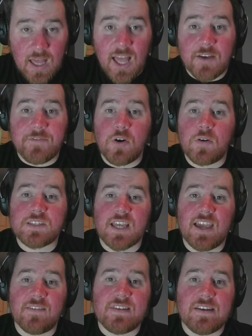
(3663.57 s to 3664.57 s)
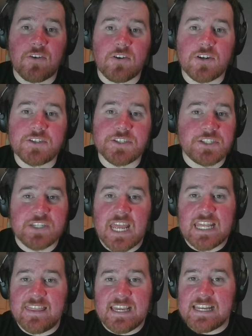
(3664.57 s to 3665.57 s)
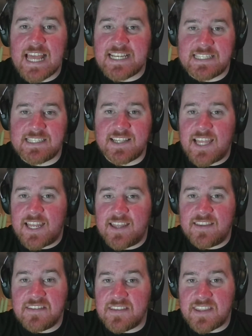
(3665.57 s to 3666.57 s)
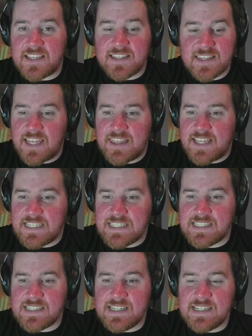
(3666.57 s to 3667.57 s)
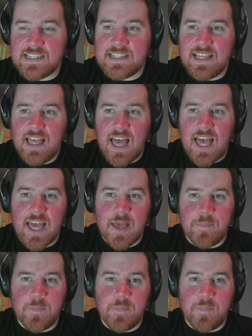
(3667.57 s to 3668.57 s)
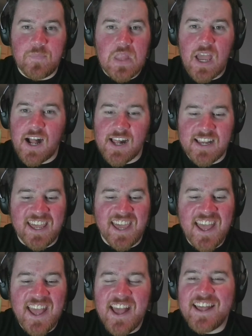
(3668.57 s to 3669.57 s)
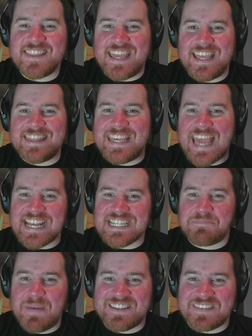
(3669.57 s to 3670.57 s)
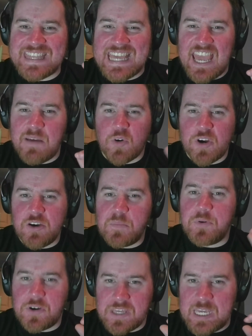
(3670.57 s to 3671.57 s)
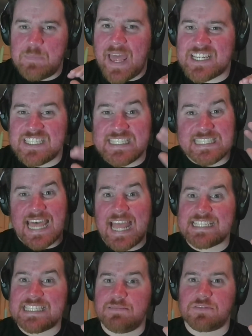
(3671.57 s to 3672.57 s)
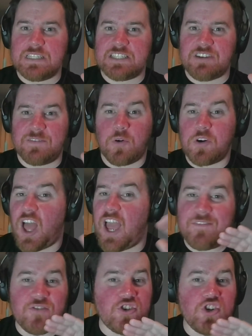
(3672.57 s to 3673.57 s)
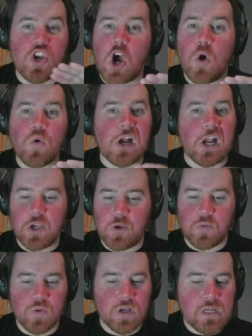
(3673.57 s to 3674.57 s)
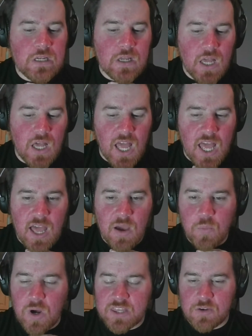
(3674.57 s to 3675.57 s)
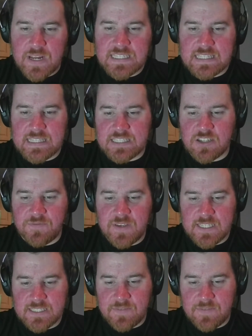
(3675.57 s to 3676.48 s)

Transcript: Folks, I have never understood anything less than this. Um, the aspect of the game where you're booking matches, that seems really straightforward. I have no clue what the rest of this stuff is.